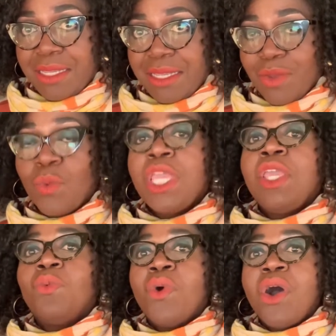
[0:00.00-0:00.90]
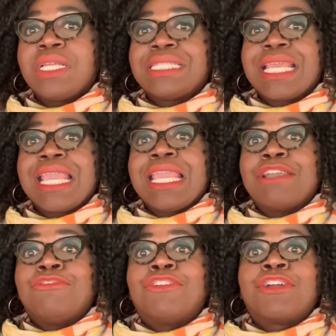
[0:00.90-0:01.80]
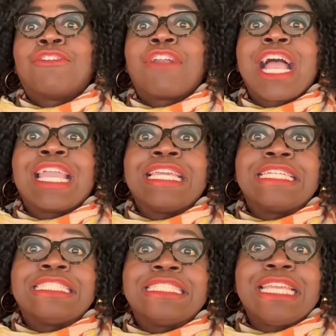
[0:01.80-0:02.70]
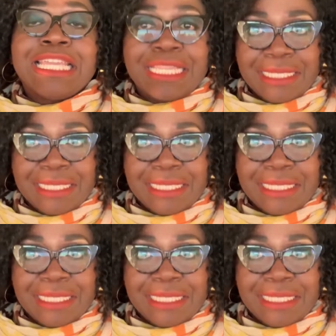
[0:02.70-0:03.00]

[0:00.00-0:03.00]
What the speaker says: We want a variety